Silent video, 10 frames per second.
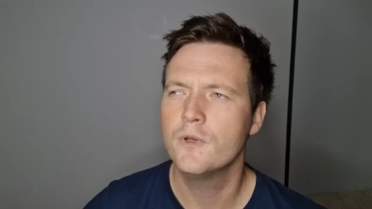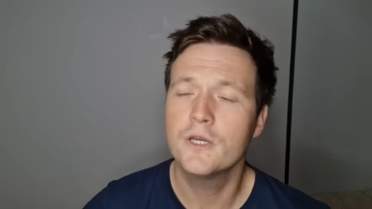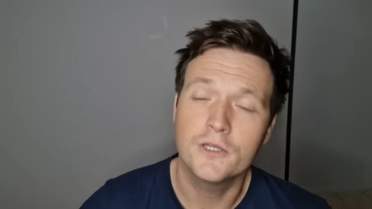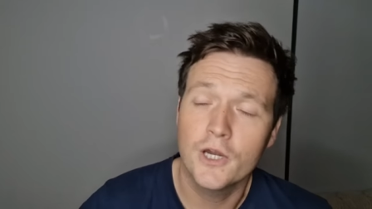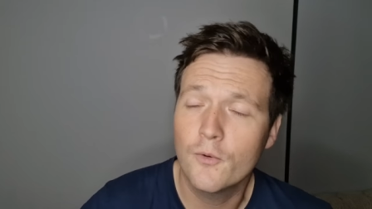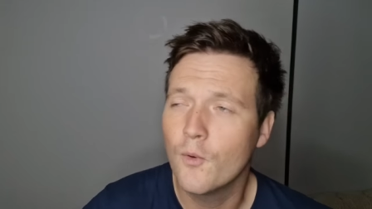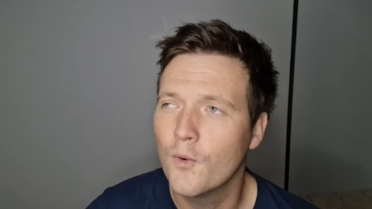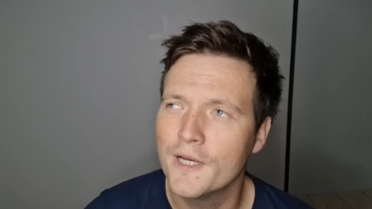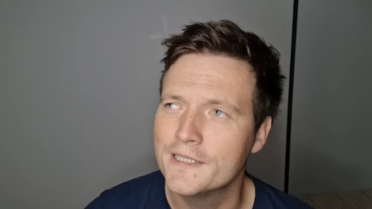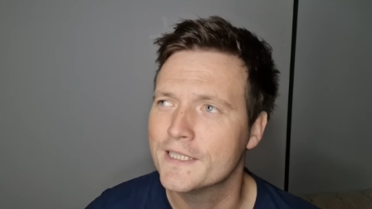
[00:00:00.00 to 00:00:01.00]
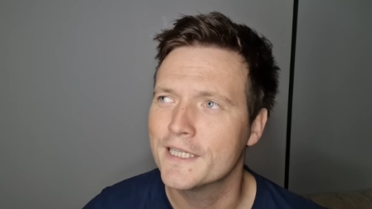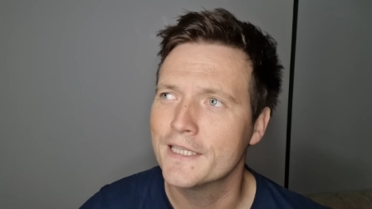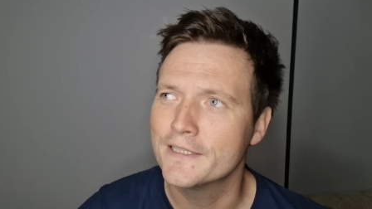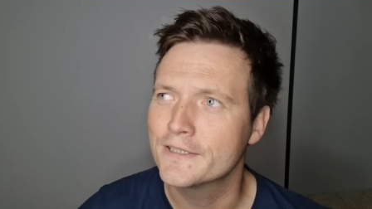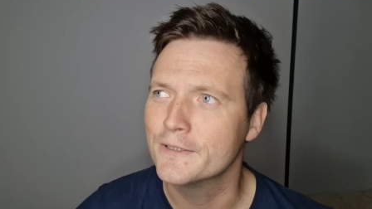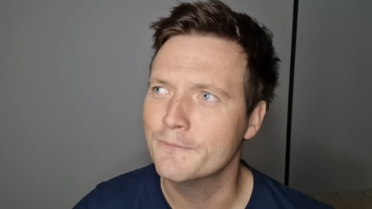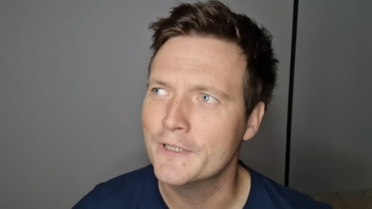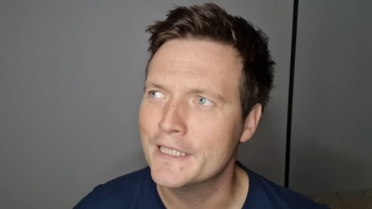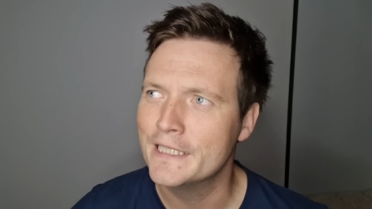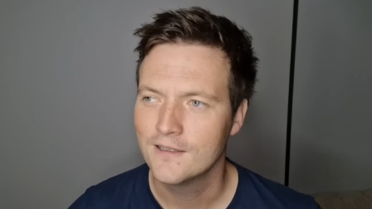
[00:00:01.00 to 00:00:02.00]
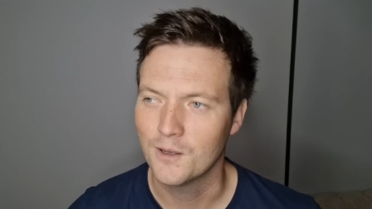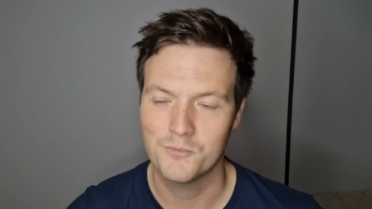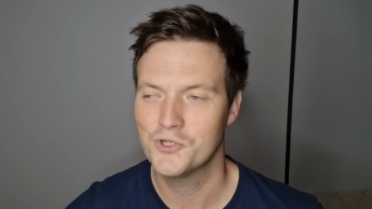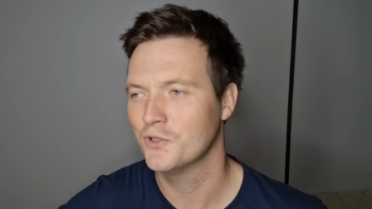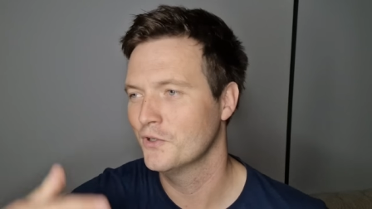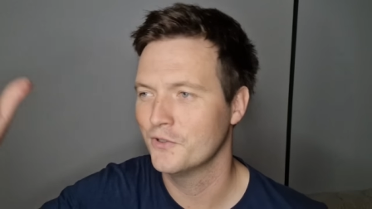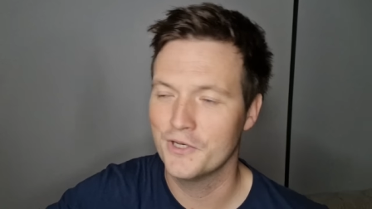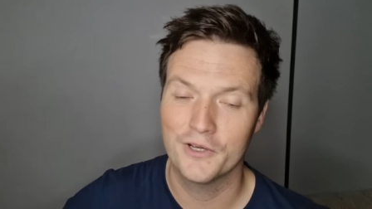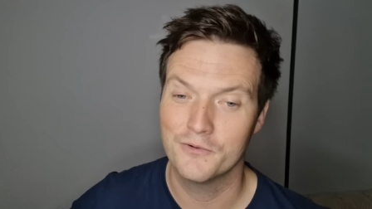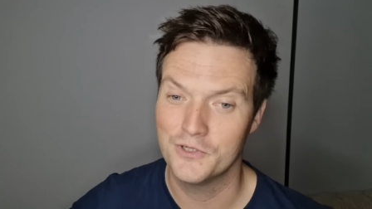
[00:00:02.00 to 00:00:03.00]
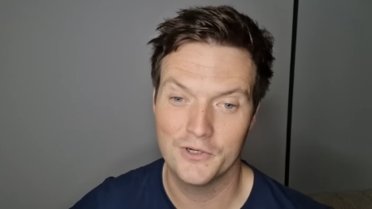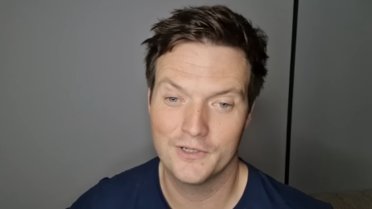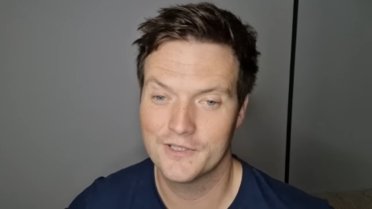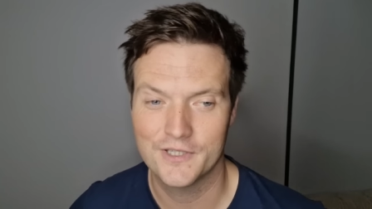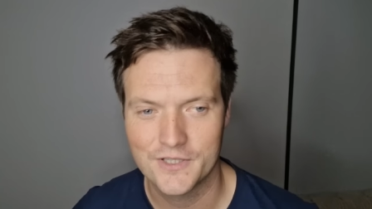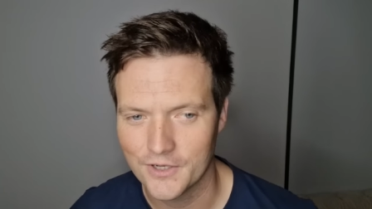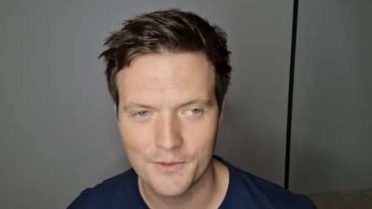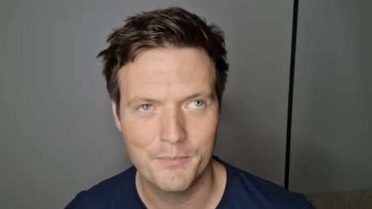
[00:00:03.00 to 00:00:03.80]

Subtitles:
We could go away together somewhere. I'm sure, you know, Douglas has got a